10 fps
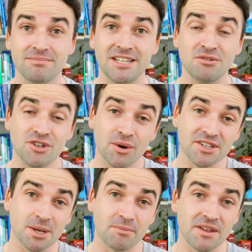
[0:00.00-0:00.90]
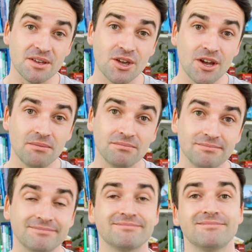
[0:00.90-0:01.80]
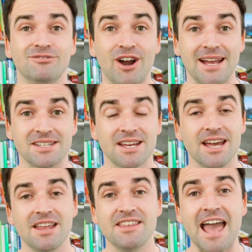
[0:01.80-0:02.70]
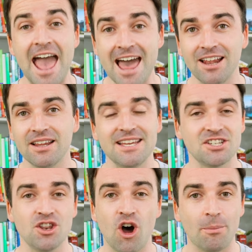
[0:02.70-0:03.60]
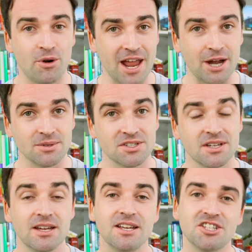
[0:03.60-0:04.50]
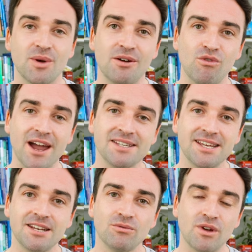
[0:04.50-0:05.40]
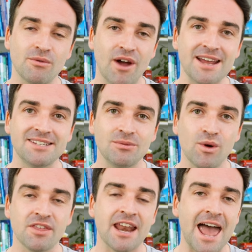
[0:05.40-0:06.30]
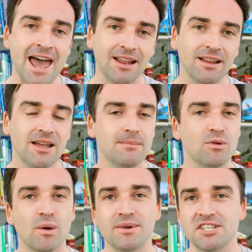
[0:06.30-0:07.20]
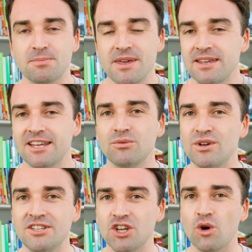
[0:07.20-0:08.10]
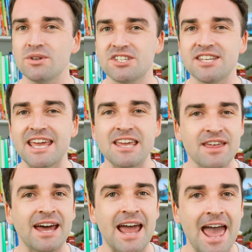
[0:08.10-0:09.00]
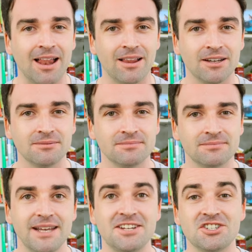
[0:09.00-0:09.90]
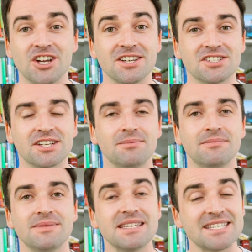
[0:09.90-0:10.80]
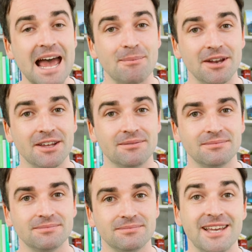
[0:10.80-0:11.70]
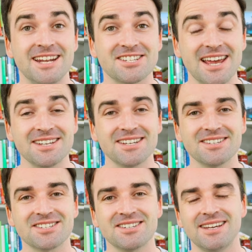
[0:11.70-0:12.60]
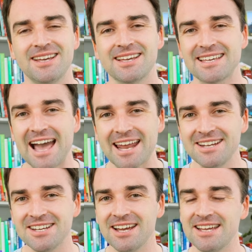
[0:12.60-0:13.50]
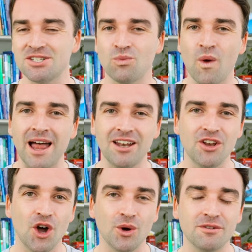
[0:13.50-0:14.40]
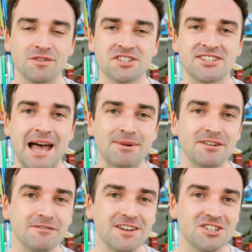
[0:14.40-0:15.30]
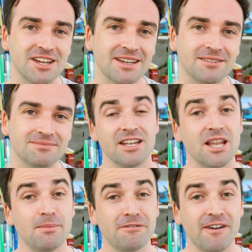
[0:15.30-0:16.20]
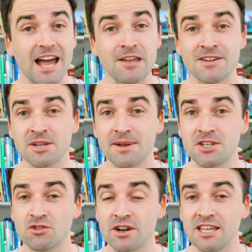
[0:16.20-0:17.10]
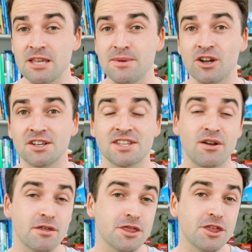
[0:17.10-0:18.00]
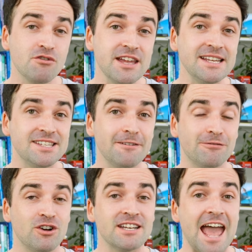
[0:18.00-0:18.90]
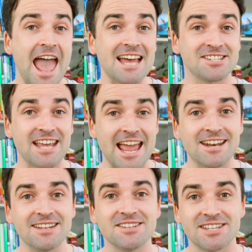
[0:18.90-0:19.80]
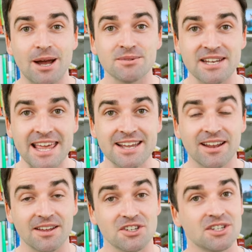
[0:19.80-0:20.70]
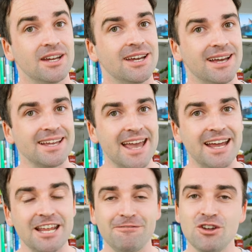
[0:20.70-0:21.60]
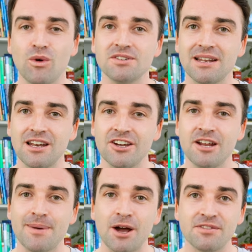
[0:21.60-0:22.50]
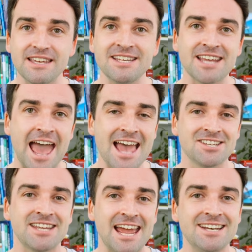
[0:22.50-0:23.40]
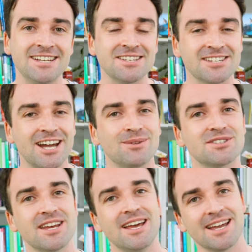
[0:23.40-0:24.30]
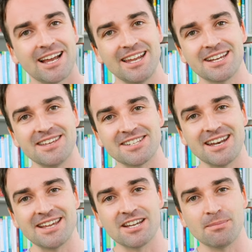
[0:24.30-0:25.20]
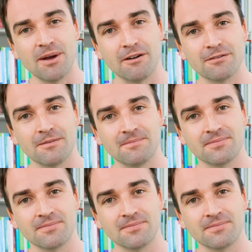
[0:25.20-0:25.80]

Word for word: Did you notice something here? Right, the L is not pronounced. So in writing, we write it with an L, but when we're speaking, we don't say that L. It's just salmon. In a sentence, Canada is well known for salmon fishing. Number five is a bit tricky because there are three different S ending sounds in English. Again, if you want to learn about these S ending sounds, click this link above.